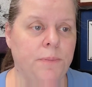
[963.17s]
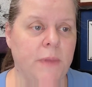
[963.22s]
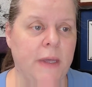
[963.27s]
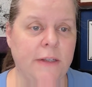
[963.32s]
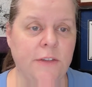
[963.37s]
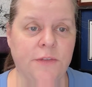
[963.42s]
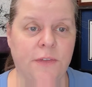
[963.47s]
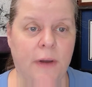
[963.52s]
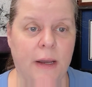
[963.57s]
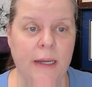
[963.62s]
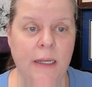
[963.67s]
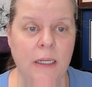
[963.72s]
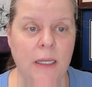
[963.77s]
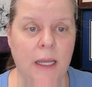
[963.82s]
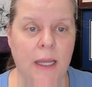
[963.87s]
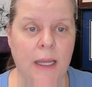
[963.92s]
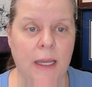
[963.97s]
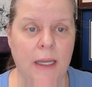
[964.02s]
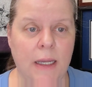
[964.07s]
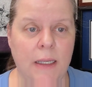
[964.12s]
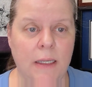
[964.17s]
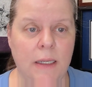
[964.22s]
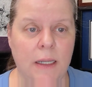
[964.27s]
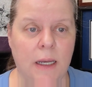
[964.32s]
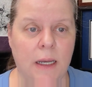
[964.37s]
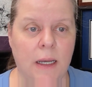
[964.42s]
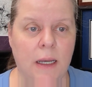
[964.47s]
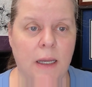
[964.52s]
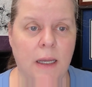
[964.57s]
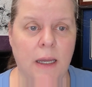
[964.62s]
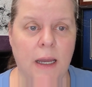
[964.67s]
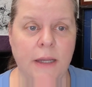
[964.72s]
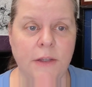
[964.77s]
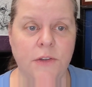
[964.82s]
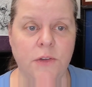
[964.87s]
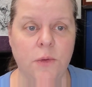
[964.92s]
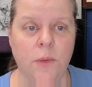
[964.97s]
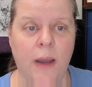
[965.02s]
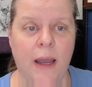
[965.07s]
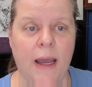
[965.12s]
that's fine. And I
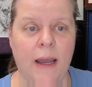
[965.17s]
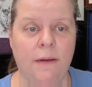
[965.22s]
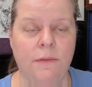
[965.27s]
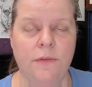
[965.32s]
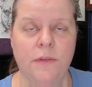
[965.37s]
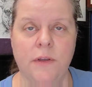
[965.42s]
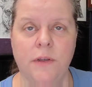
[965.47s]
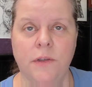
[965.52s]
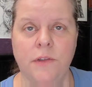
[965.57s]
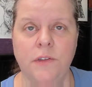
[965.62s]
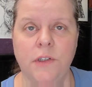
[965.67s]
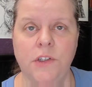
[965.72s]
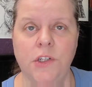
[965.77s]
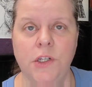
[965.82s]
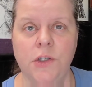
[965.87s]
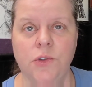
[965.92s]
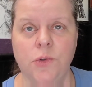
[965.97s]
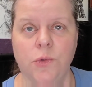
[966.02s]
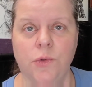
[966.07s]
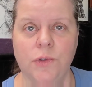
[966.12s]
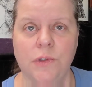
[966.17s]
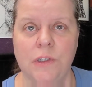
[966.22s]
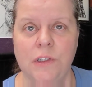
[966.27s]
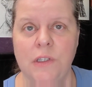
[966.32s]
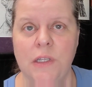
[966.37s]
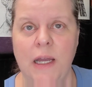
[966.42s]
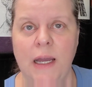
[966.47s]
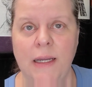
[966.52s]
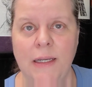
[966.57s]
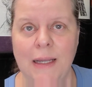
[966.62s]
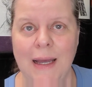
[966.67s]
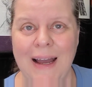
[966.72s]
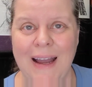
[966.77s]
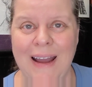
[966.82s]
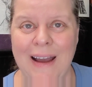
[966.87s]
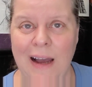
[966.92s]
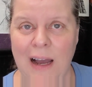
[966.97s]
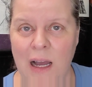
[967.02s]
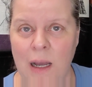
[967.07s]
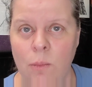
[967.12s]
do have the
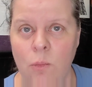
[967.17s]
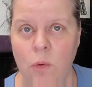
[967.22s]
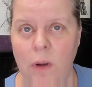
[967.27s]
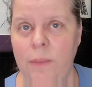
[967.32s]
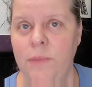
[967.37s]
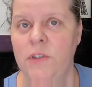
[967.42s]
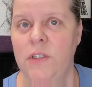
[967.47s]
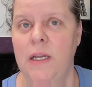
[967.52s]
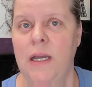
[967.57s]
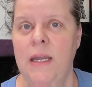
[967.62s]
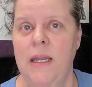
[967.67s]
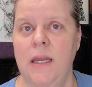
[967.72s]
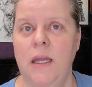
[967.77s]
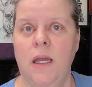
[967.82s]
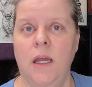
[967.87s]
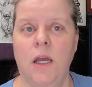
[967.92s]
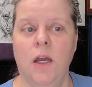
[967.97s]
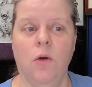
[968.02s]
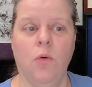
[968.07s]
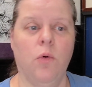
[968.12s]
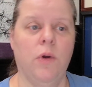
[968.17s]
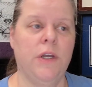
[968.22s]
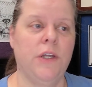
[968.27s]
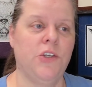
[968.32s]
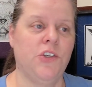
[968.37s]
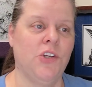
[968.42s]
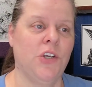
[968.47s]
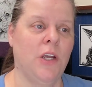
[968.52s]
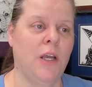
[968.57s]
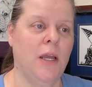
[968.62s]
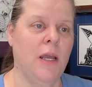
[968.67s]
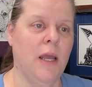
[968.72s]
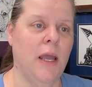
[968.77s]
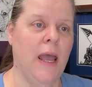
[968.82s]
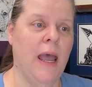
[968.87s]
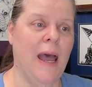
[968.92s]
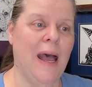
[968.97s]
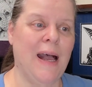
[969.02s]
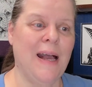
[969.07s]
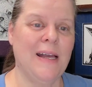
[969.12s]
stitchingjewelsdesign.com website, which
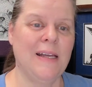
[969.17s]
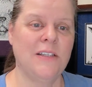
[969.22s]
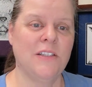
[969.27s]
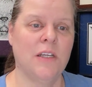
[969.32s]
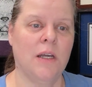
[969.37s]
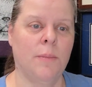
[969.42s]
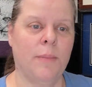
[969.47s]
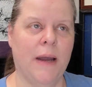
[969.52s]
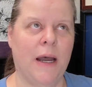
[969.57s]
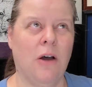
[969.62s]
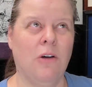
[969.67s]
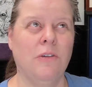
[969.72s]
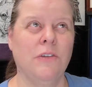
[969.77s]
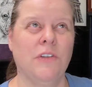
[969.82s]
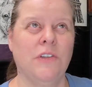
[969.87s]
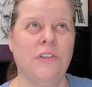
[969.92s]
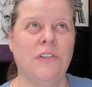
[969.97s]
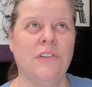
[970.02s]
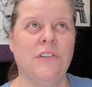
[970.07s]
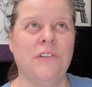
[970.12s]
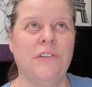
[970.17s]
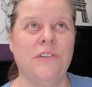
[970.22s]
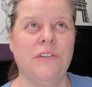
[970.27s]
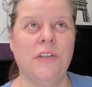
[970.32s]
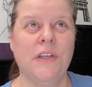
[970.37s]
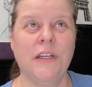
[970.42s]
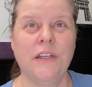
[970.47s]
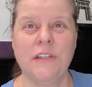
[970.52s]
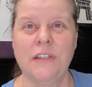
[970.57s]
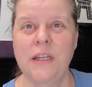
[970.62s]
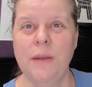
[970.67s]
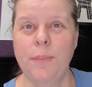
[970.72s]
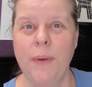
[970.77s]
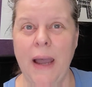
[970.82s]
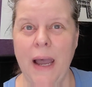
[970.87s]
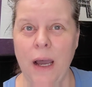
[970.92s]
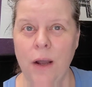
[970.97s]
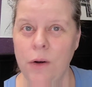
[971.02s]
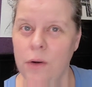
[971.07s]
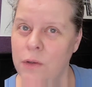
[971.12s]
has about 60
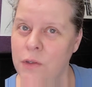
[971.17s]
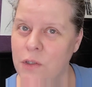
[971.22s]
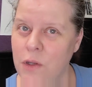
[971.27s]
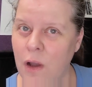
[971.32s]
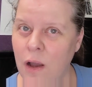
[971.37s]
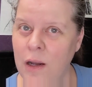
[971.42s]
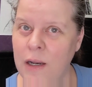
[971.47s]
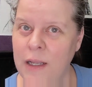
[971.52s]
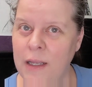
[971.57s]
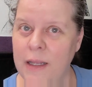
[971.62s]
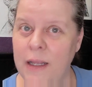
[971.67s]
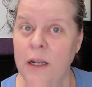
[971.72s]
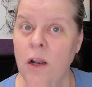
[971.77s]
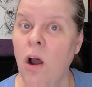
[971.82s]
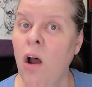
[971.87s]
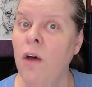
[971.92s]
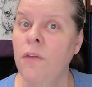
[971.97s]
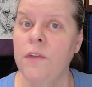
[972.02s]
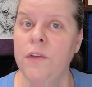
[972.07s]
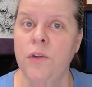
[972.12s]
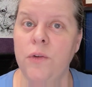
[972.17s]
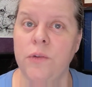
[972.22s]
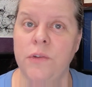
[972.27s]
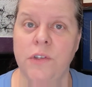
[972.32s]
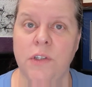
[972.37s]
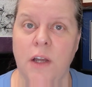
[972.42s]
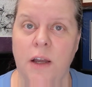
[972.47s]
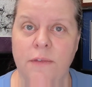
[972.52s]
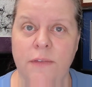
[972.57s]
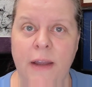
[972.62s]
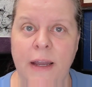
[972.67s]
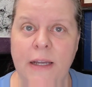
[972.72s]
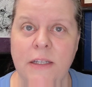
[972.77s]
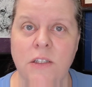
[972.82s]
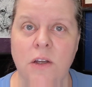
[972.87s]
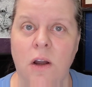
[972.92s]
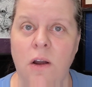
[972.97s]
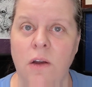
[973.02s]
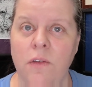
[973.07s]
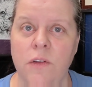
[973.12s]
patterns on it and all the new stuff. It has
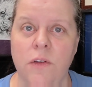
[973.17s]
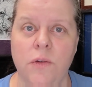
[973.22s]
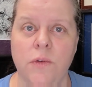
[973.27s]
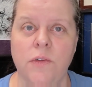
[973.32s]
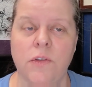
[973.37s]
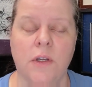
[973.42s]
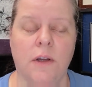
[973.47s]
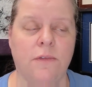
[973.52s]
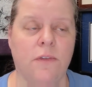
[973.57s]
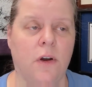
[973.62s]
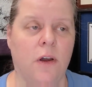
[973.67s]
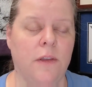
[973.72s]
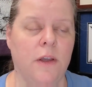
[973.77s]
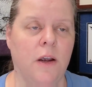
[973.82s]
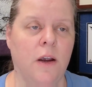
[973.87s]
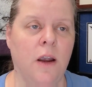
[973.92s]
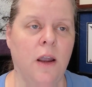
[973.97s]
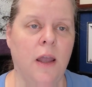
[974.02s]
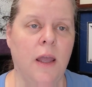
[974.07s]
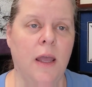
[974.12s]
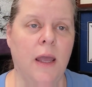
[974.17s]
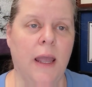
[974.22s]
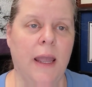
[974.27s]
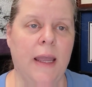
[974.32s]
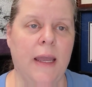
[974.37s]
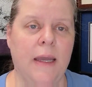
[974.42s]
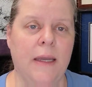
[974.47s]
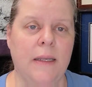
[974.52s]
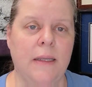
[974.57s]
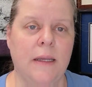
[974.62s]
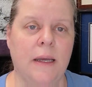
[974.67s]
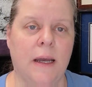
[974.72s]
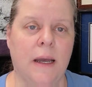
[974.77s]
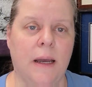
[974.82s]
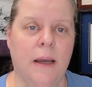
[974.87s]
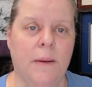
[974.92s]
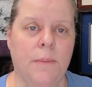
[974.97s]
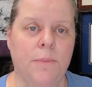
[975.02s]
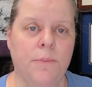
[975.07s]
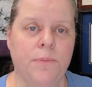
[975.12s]
all the new stuff on there,
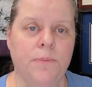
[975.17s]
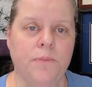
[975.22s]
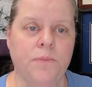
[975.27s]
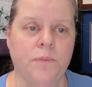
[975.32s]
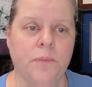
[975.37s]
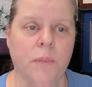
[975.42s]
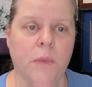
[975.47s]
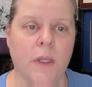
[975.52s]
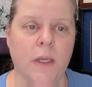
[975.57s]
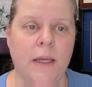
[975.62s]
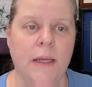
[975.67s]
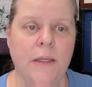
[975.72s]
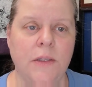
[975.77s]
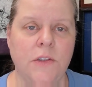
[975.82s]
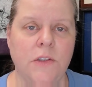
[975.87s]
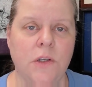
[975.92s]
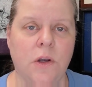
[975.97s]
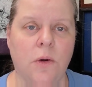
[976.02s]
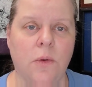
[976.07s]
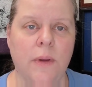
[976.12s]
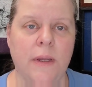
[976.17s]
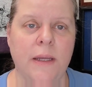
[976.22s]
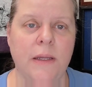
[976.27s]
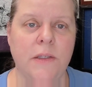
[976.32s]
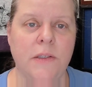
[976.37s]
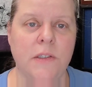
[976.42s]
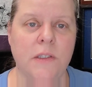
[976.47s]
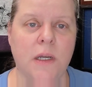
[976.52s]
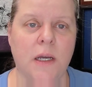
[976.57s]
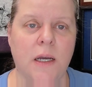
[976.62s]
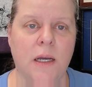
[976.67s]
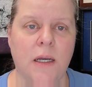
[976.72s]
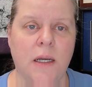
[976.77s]
and so it's